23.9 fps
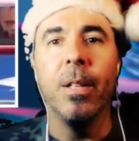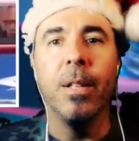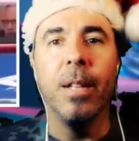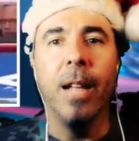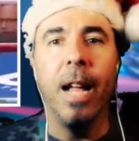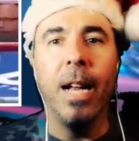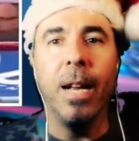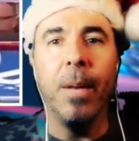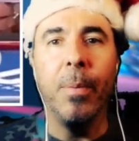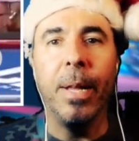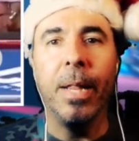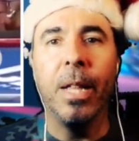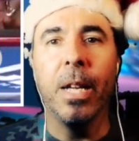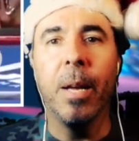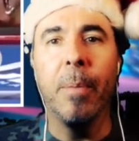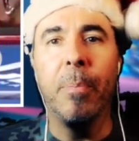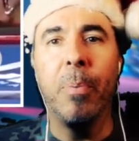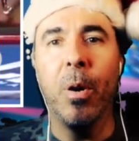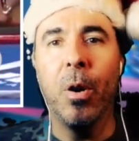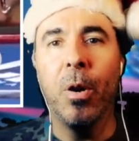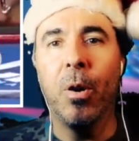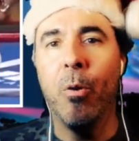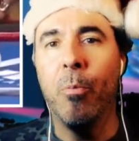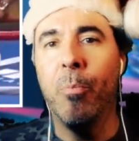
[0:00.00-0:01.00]
Anyway, look at
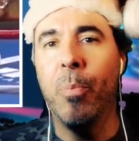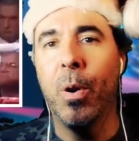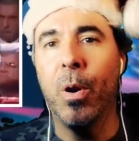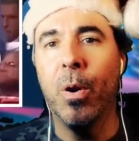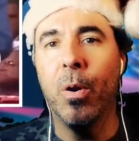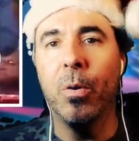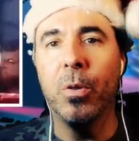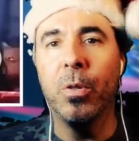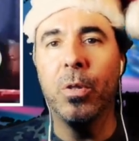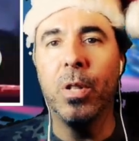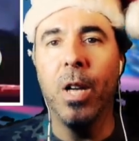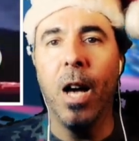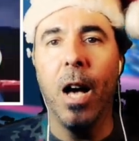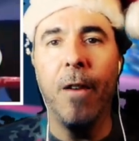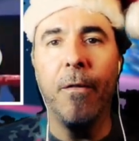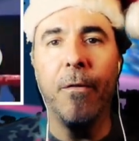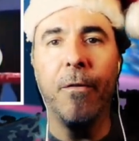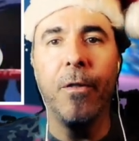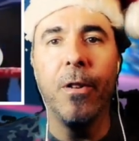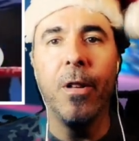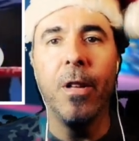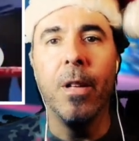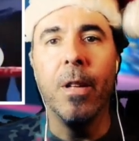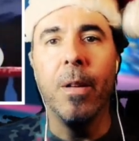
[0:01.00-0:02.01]
Berto. Berto's tough,
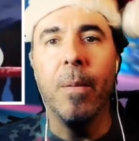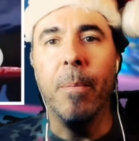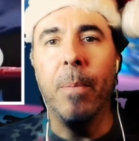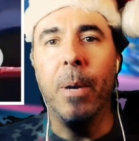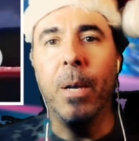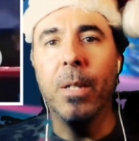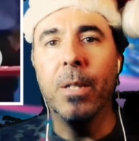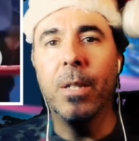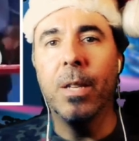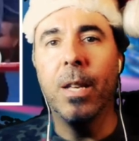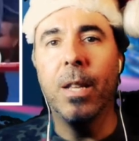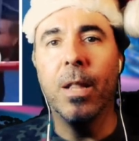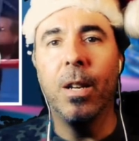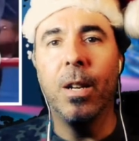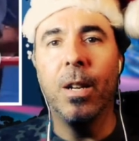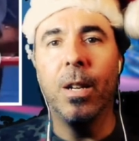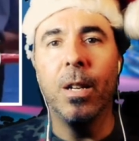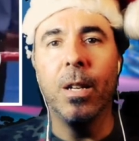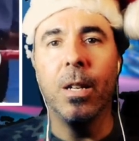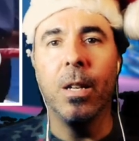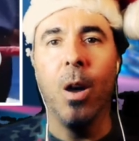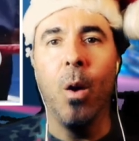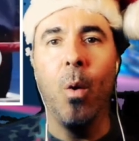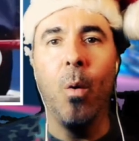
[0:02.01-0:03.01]
muscular,
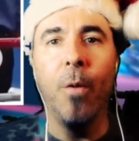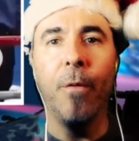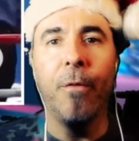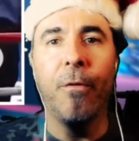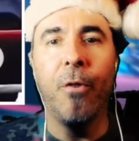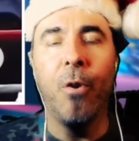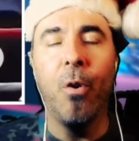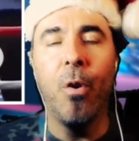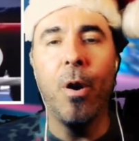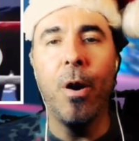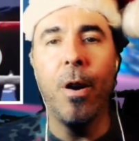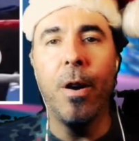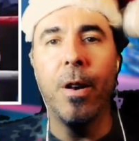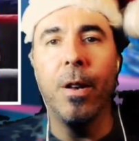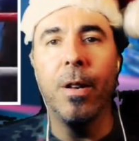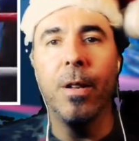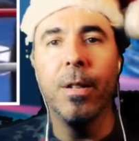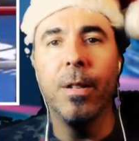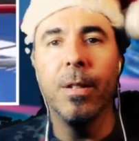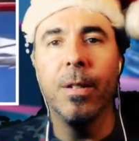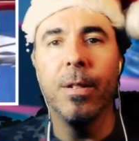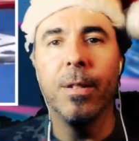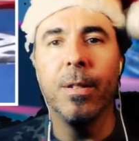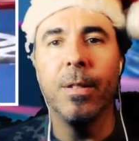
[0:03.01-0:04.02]
going for it,
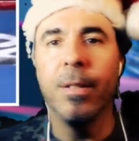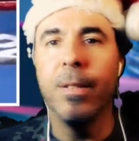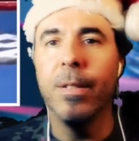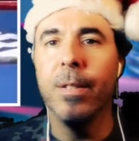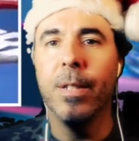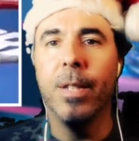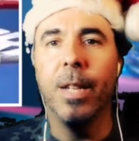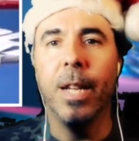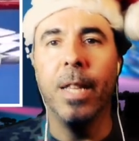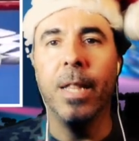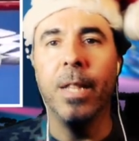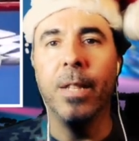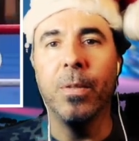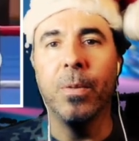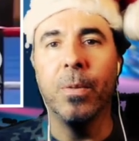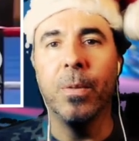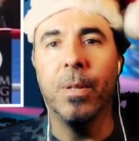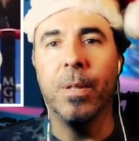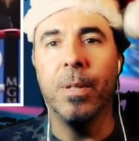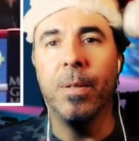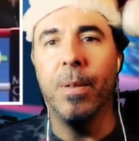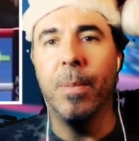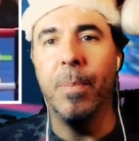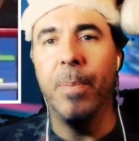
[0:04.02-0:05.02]
and this was
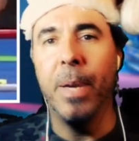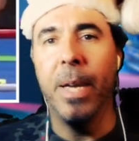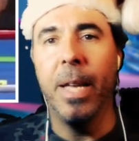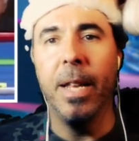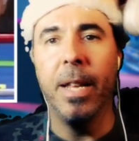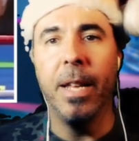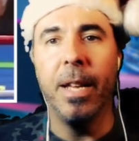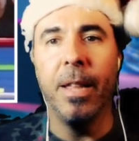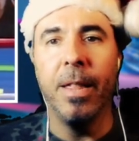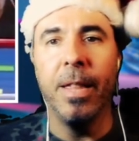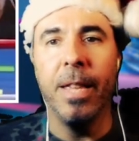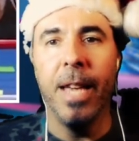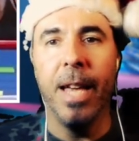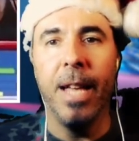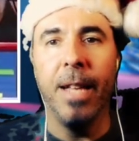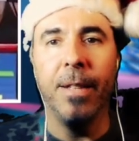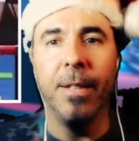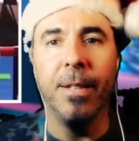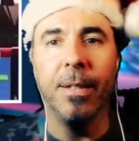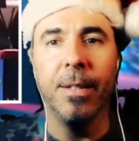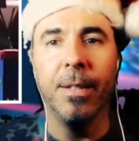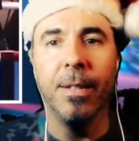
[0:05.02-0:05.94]
the beginning of the end.